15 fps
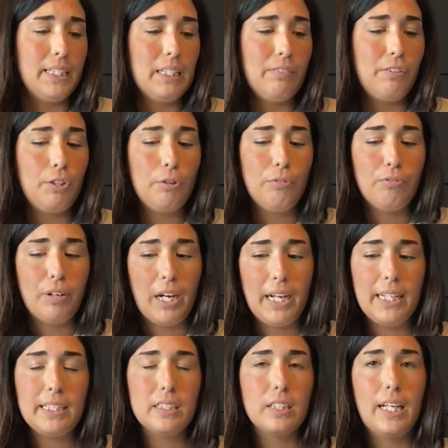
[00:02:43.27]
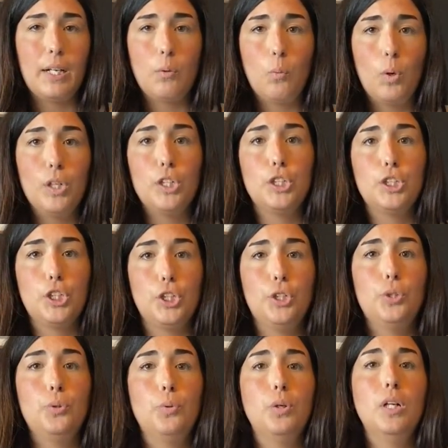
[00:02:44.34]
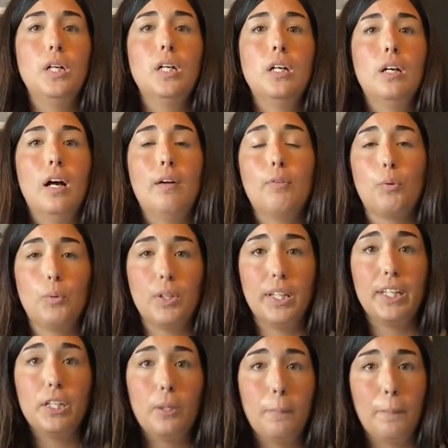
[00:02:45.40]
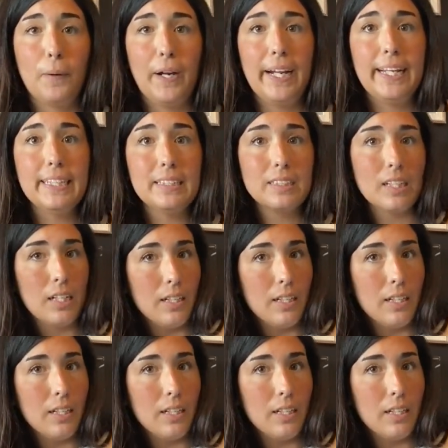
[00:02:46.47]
If you find like one or two of a really good brand,